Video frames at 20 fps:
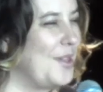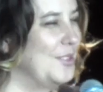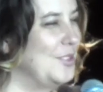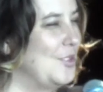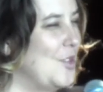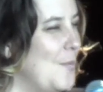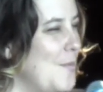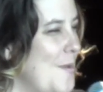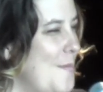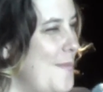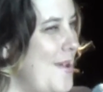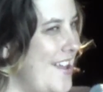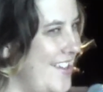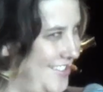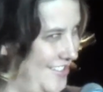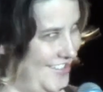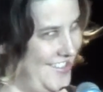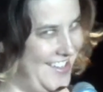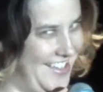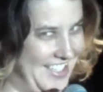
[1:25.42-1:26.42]
So I'm
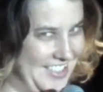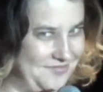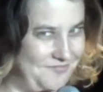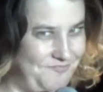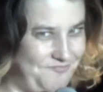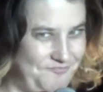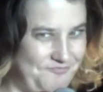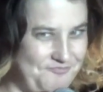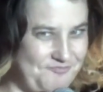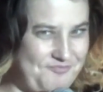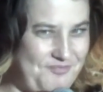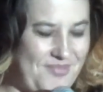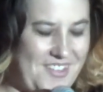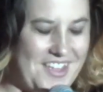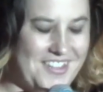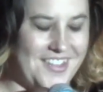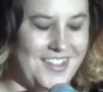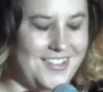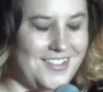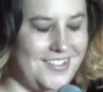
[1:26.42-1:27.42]
imagining
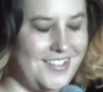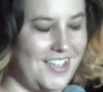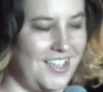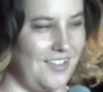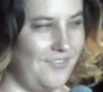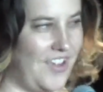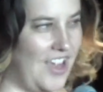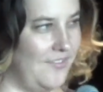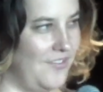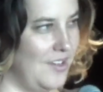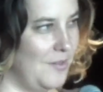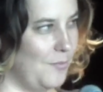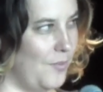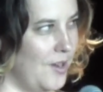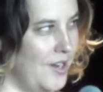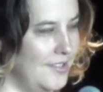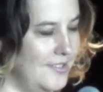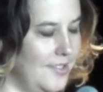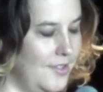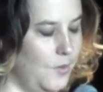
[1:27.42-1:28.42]
that instead of having
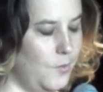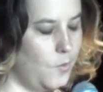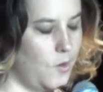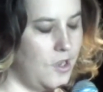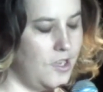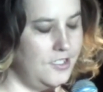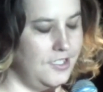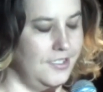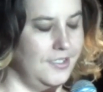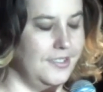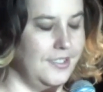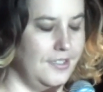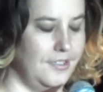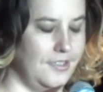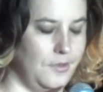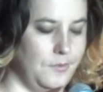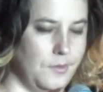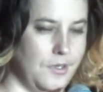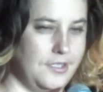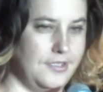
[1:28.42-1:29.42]
President Washington
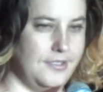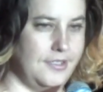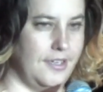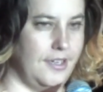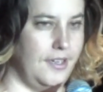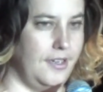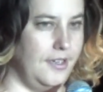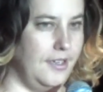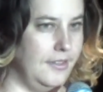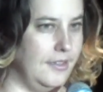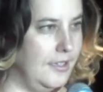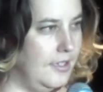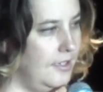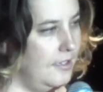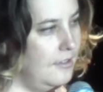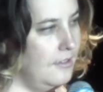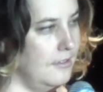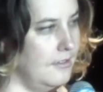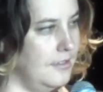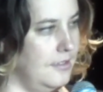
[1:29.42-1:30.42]
on one side and the
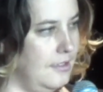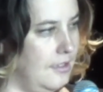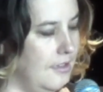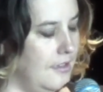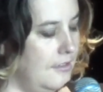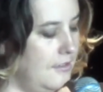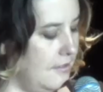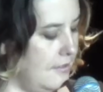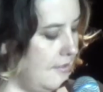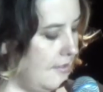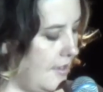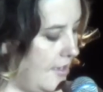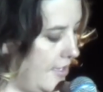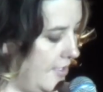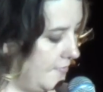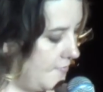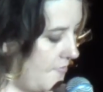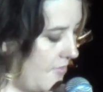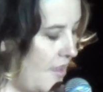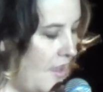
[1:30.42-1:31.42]
eagle on the other
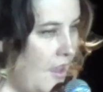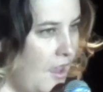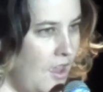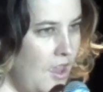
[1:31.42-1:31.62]
side,